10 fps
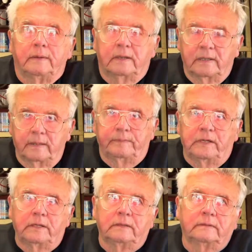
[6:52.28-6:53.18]

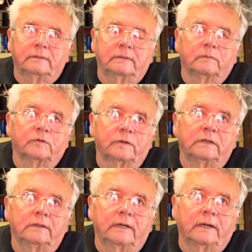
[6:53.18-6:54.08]
companies in
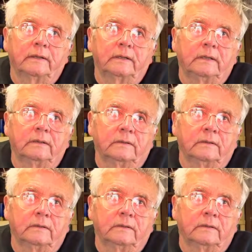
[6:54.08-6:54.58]
Marin County,